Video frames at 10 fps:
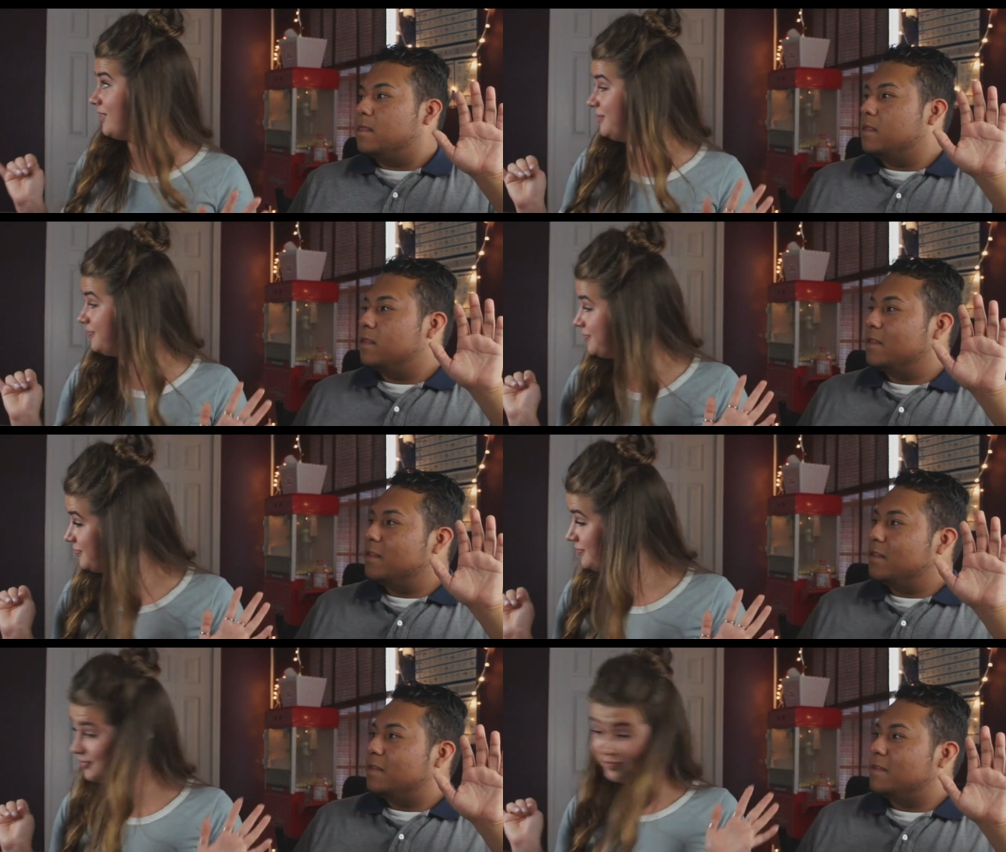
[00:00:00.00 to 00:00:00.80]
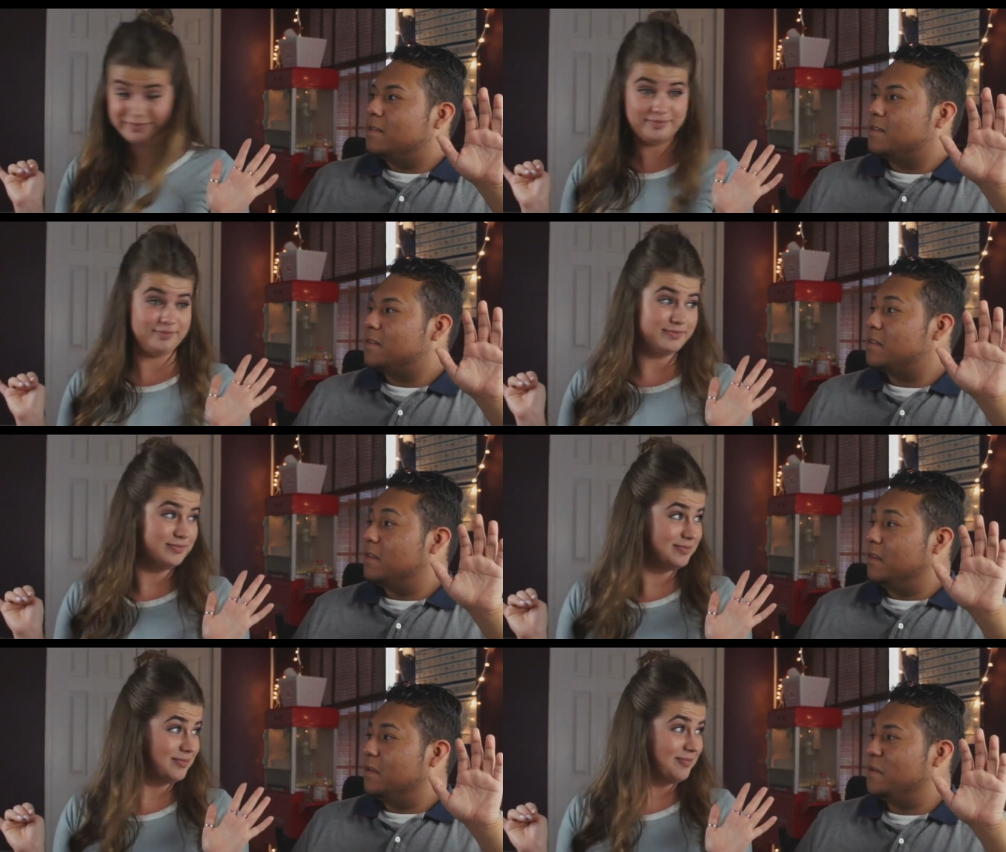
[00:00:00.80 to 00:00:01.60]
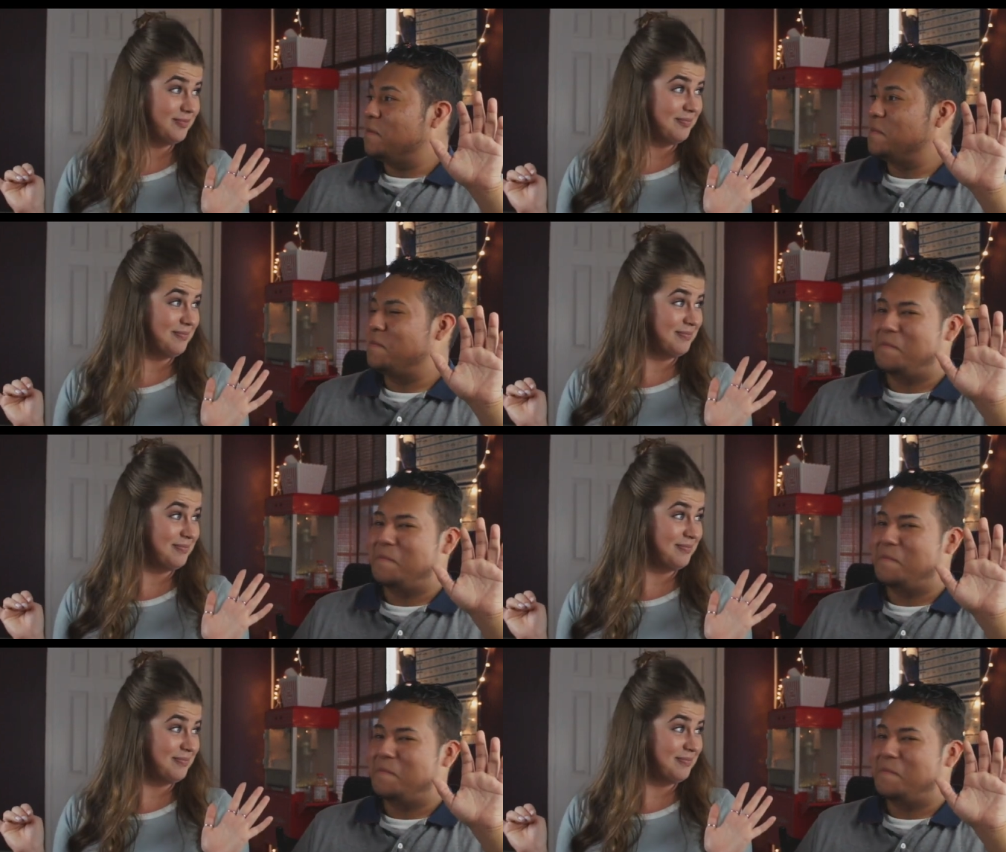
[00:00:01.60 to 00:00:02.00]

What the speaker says: Nothing is said.